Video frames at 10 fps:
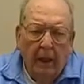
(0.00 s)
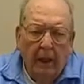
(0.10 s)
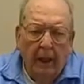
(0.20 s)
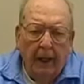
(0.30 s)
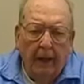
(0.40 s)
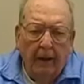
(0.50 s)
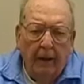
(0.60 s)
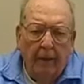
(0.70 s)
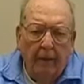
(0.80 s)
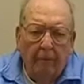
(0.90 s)
And
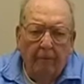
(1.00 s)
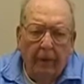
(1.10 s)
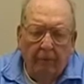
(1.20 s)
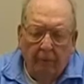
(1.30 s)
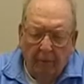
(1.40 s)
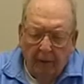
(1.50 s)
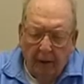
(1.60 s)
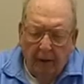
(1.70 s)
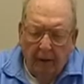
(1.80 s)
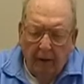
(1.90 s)
uh, from
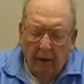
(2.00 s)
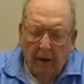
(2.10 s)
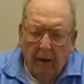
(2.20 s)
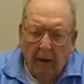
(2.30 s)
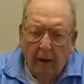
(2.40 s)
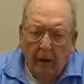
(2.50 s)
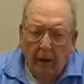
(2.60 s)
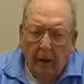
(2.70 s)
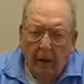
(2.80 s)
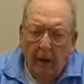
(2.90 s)
there,
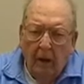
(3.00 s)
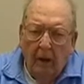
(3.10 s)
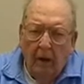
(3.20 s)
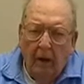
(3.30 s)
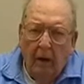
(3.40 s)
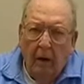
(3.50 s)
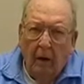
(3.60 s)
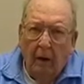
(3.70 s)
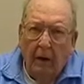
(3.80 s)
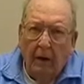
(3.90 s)

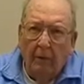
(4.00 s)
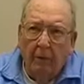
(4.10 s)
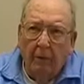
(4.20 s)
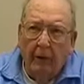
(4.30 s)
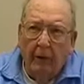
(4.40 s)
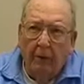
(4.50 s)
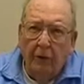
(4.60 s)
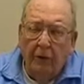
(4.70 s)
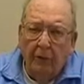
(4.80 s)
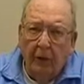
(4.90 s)
uh, I think we were there
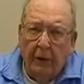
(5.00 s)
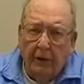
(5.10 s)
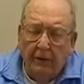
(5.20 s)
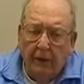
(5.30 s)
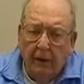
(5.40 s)
two weeks.